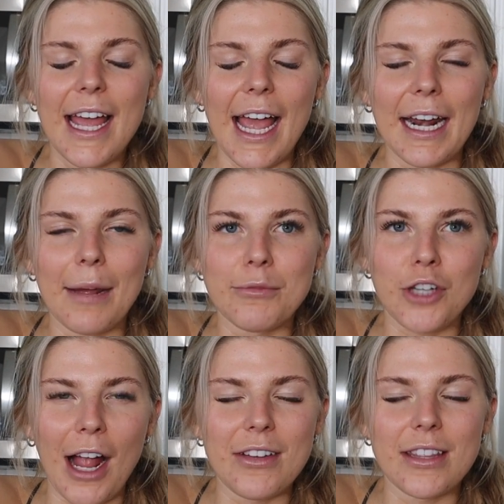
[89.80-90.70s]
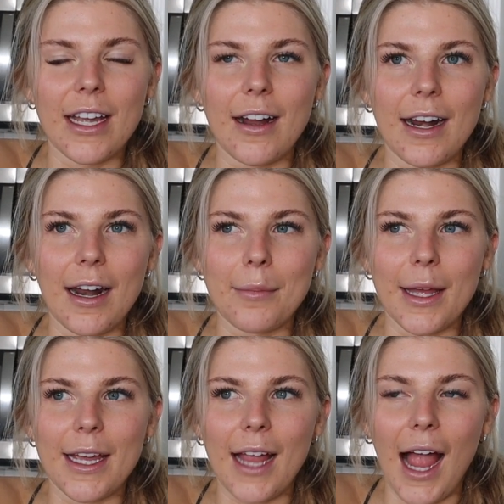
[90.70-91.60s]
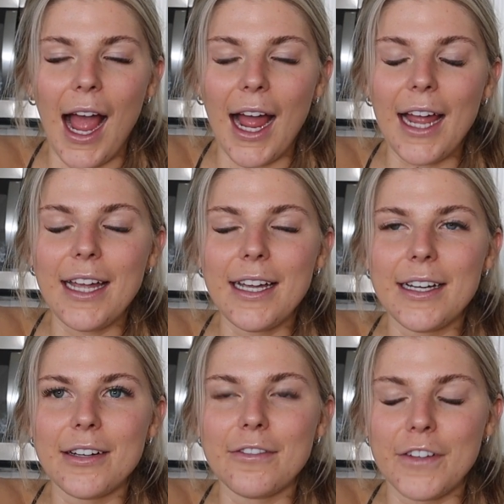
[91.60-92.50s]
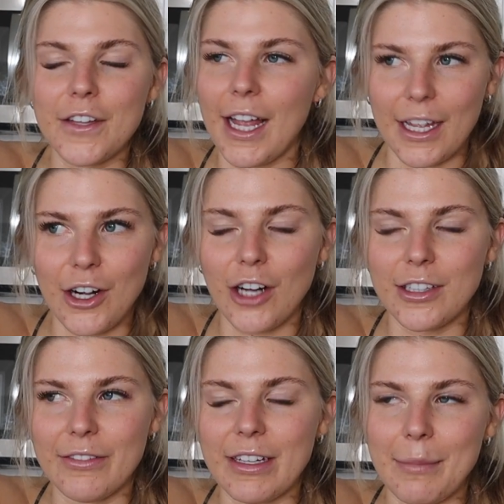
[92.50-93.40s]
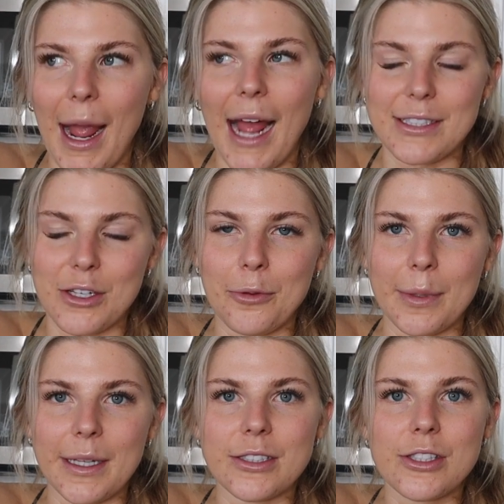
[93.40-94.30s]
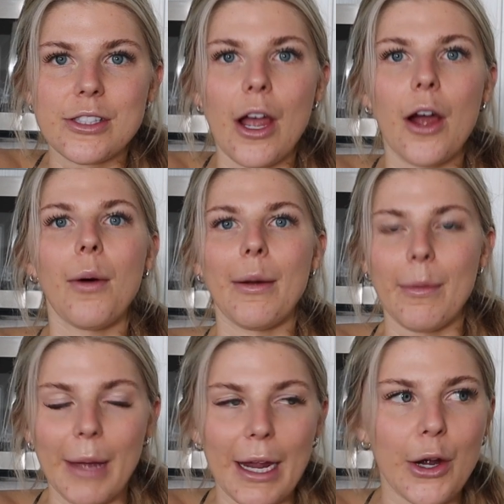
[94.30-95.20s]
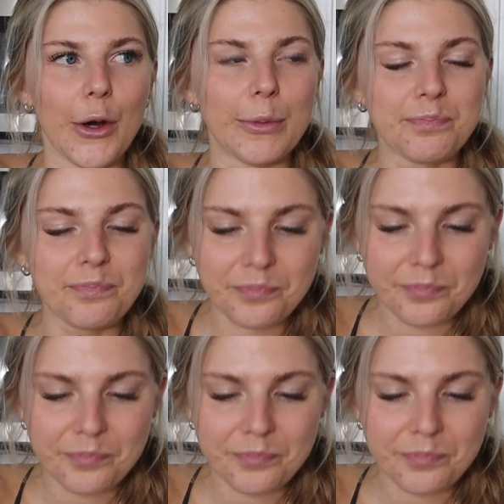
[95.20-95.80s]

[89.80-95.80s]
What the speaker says: and I'm driving there and I'm like, I feel like I can hardly even keep my eyes open. So I went back home